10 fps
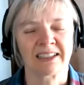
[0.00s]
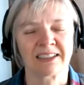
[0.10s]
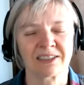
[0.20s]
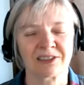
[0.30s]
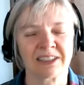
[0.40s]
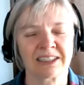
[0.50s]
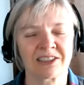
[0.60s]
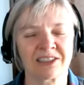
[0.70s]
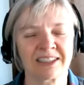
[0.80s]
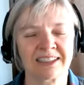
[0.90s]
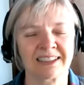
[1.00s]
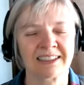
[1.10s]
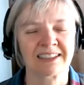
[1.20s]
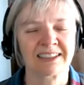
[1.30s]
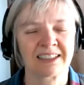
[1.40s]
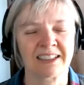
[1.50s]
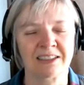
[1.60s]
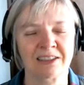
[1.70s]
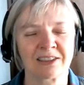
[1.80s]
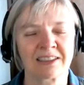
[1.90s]
And so let's just sit
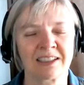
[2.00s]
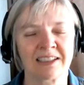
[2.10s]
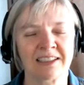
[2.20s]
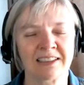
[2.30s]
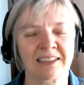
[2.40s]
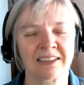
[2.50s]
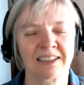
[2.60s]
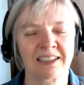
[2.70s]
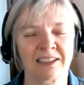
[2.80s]
in the sun